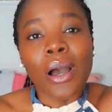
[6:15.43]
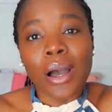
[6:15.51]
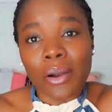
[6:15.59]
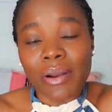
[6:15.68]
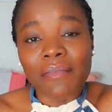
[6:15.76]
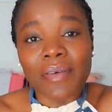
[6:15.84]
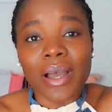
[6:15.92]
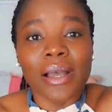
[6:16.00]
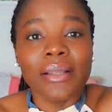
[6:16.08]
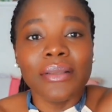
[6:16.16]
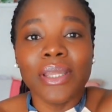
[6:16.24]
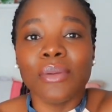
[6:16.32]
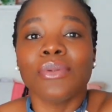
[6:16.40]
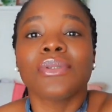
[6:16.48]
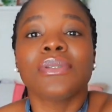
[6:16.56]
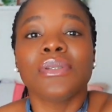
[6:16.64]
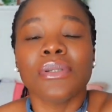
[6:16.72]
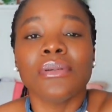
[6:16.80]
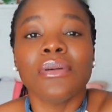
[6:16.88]
However, they
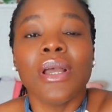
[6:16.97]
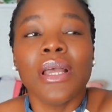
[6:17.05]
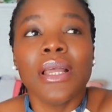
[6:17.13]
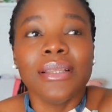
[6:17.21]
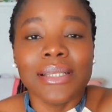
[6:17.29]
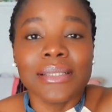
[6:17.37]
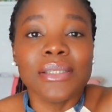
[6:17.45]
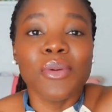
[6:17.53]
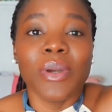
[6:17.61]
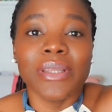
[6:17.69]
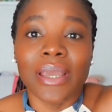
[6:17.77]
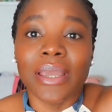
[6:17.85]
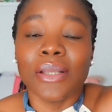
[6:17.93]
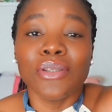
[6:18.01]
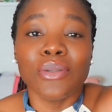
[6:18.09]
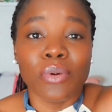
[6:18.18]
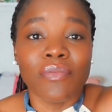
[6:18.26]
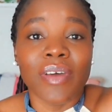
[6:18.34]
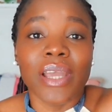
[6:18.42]
still went ahead to
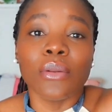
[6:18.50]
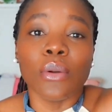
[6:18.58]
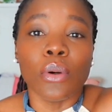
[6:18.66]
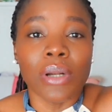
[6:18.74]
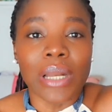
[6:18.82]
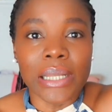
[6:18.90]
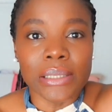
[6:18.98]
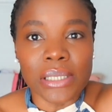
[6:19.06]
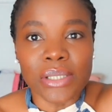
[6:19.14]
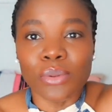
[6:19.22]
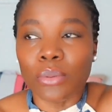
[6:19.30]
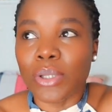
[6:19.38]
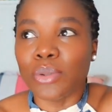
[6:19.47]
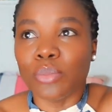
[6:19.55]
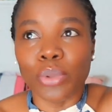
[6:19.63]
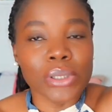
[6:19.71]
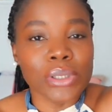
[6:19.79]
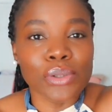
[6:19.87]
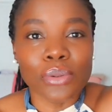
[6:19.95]
provide all our needs. We went to
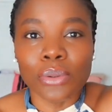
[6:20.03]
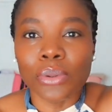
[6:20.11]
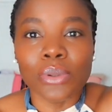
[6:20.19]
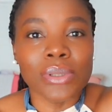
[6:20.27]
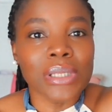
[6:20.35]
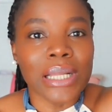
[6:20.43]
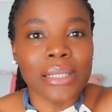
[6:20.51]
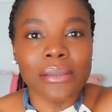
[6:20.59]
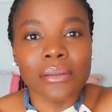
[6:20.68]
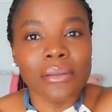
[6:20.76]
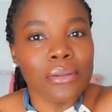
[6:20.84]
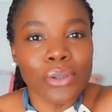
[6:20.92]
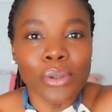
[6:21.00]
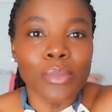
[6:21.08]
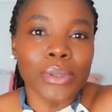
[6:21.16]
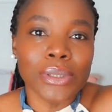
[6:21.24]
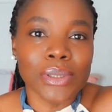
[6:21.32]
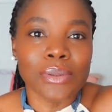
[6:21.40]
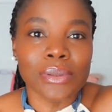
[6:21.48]
boarding schools, and you know
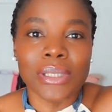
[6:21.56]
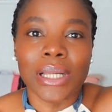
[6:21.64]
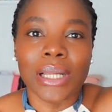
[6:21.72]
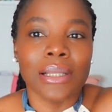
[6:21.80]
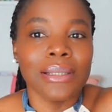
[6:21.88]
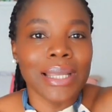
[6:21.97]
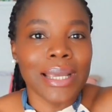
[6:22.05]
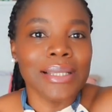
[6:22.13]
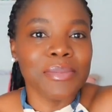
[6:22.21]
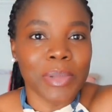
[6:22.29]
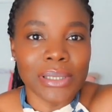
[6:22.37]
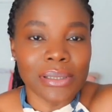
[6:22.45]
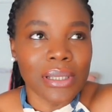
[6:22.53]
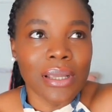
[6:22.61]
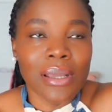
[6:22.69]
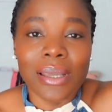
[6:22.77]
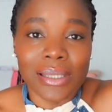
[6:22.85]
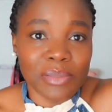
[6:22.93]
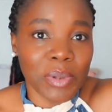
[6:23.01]
boarding schools now, they are
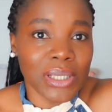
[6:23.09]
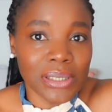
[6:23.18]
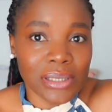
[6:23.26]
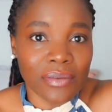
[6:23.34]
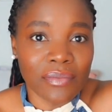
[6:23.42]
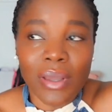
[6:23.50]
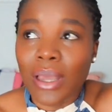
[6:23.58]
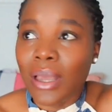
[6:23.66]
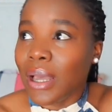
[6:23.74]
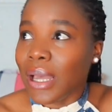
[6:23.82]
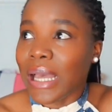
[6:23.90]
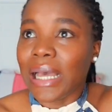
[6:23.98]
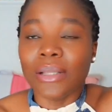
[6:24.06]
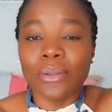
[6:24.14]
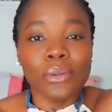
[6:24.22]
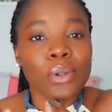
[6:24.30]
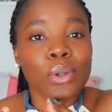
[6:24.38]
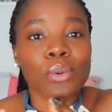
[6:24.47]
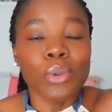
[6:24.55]
expensive, and
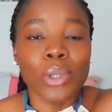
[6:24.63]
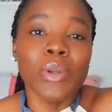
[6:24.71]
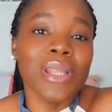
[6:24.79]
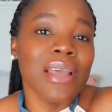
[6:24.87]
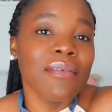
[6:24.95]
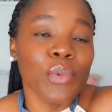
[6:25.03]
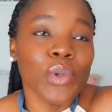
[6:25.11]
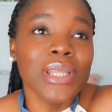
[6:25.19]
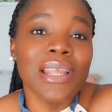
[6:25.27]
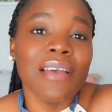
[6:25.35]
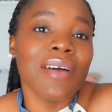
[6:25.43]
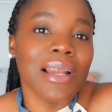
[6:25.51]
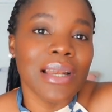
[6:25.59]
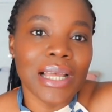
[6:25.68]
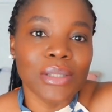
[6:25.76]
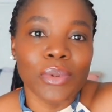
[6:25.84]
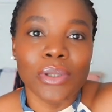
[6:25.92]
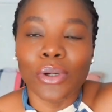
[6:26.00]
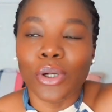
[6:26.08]
we never lack
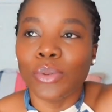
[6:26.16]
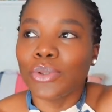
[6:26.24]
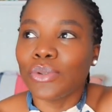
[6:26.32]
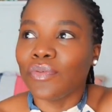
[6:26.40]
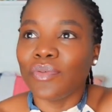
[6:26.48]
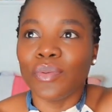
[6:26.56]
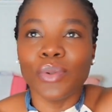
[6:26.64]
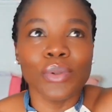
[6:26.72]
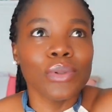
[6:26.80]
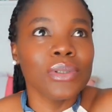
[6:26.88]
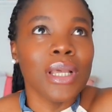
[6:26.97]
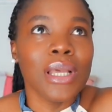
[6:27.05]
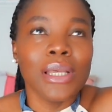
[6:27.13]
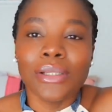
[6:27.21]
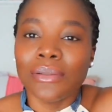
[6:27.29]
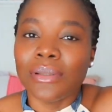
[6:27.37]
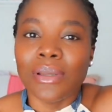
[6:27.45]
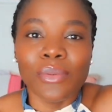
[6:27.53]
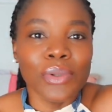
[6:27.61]
when it comes to food.
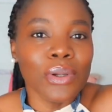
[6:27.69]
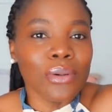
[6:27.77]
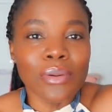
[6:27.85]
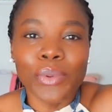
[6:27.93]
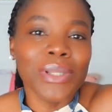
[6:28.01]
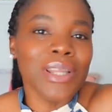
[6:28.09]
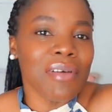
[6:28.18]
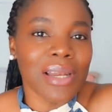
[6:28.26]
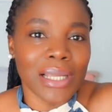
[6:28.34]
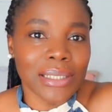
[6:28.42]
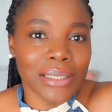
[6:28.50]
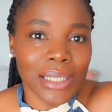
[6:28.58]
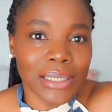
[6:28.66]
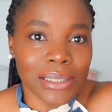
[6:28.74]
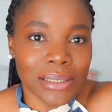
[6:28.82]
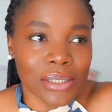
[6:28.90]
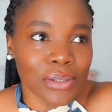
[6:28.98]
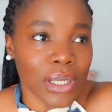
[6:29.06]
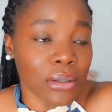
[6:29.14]
You know, we never lack in
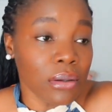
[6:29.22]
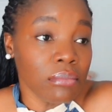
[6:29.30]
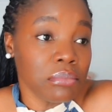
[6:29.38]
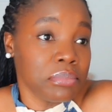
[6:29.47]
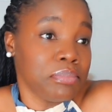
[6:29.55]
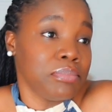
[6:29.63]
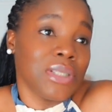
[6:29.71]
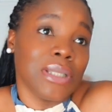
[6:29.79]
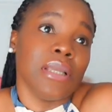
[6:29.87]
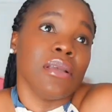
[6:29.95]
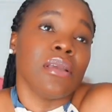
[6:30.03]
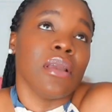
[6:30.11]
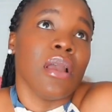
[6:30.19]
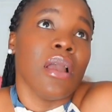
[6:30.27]
anything. So I don't think